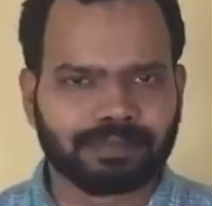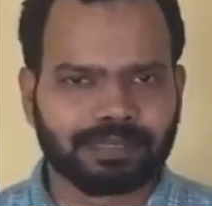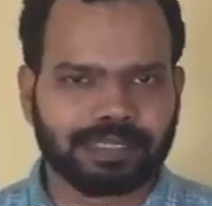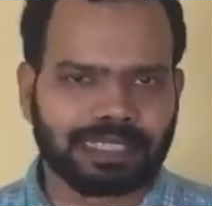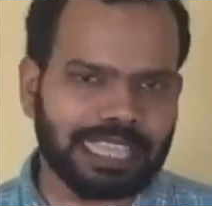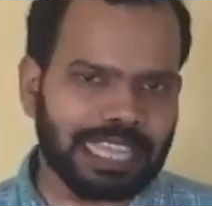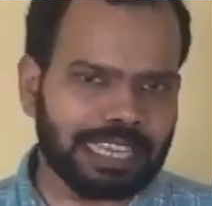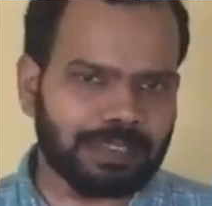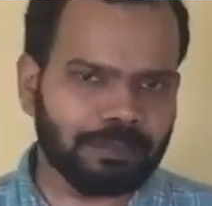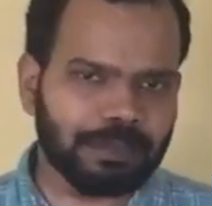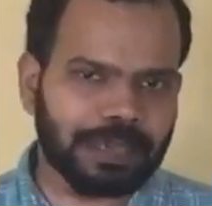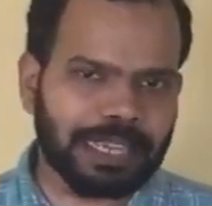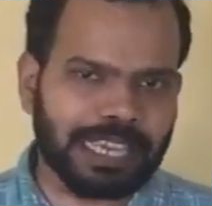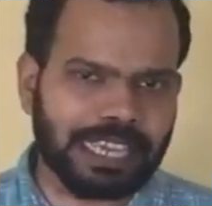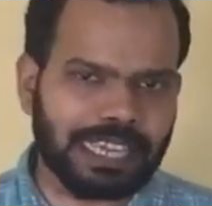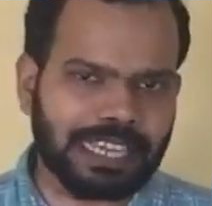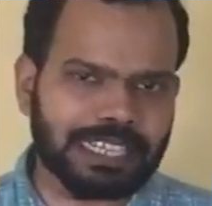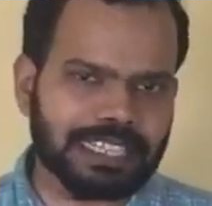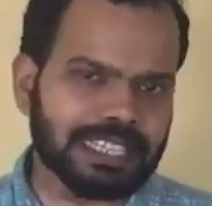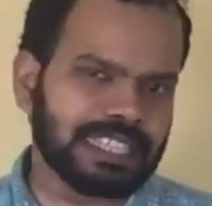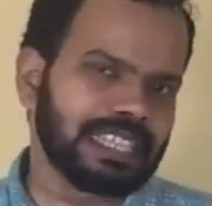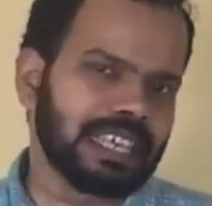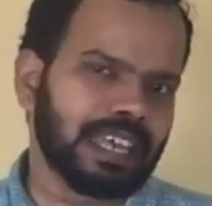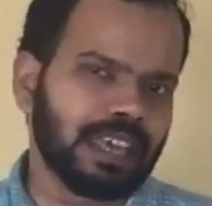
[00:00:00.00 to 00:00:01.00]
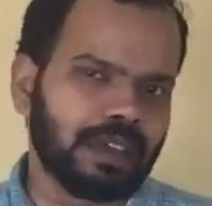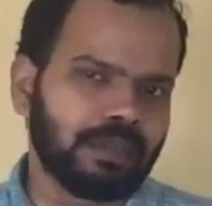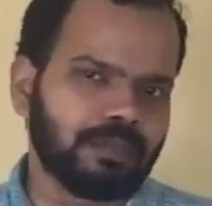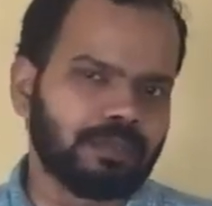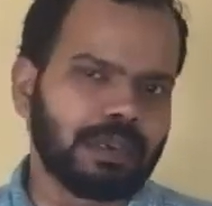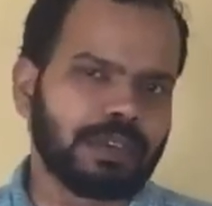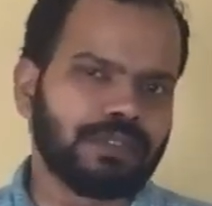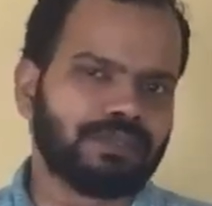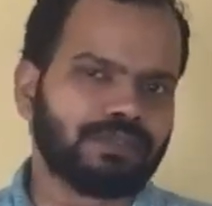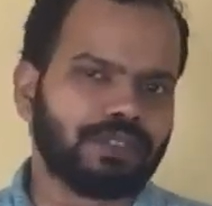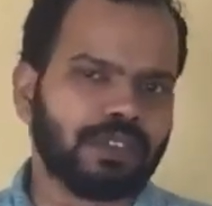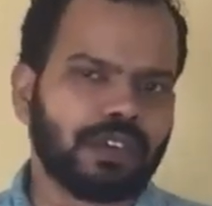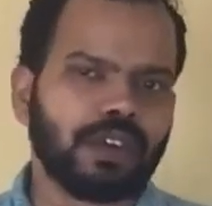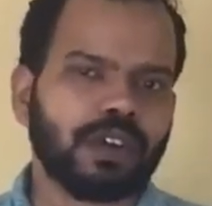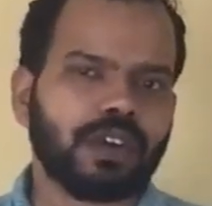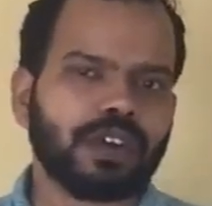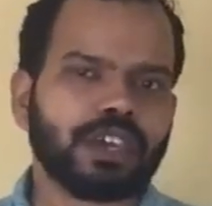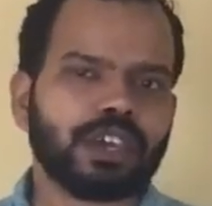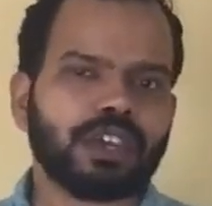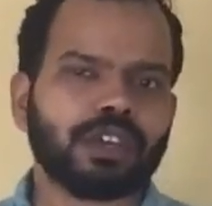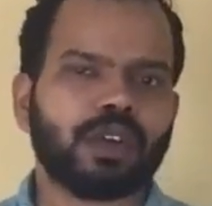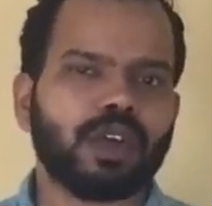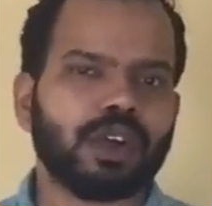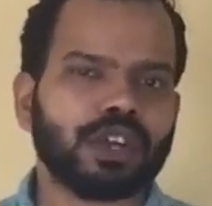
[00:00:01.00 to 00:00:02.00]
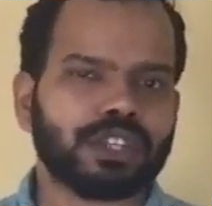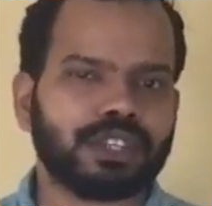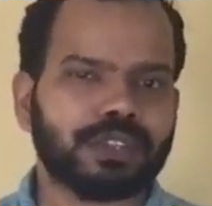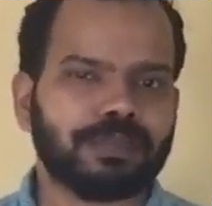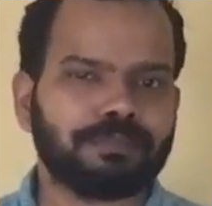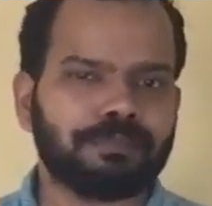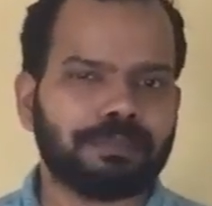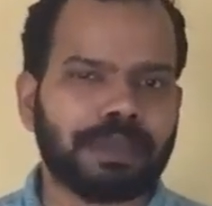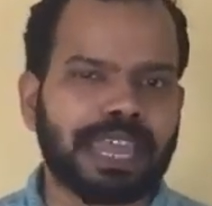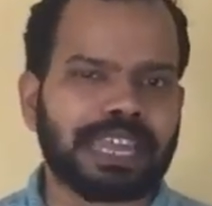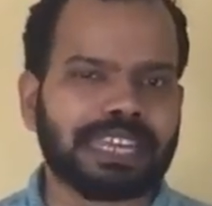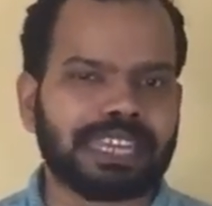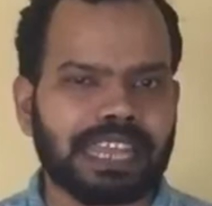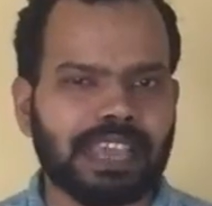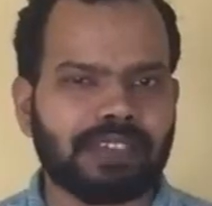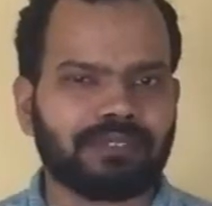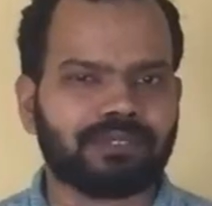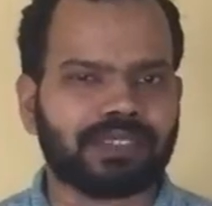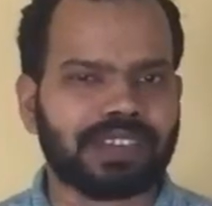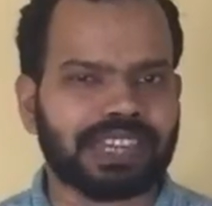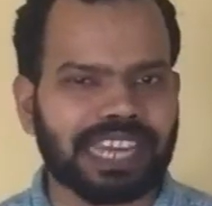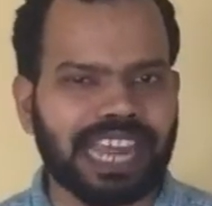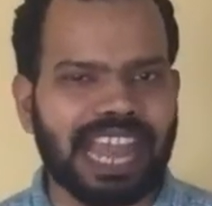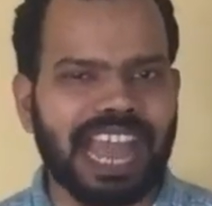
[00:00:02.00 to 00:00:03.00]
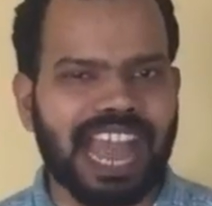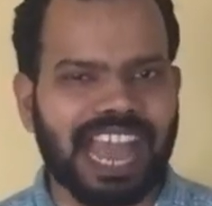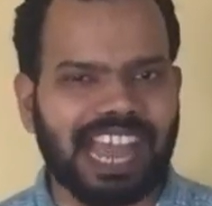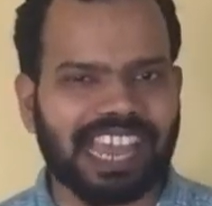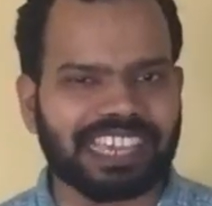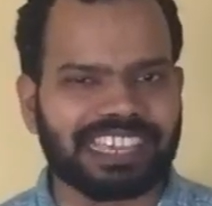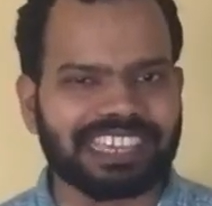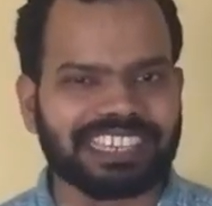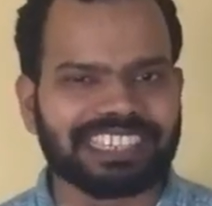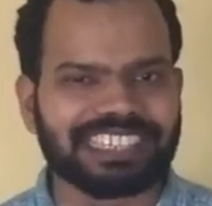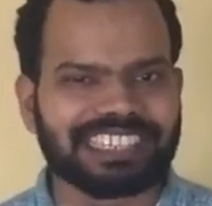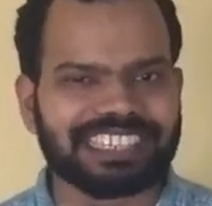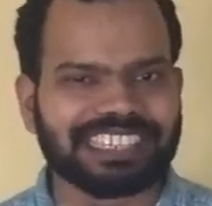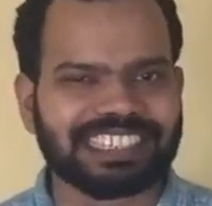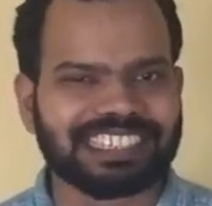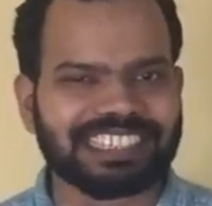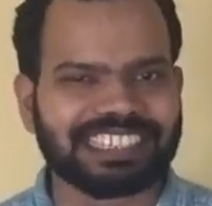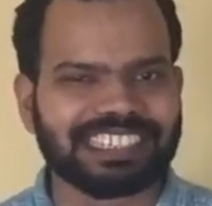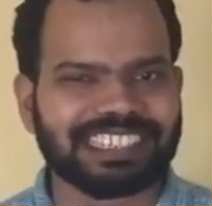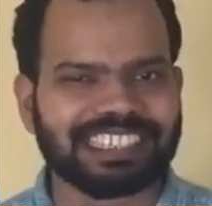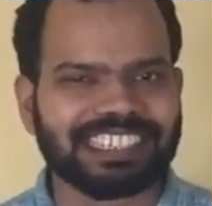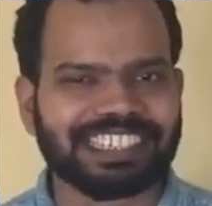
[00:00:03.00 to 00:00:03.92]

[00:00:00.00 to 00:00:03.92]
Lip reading: That means before you go to bed every night,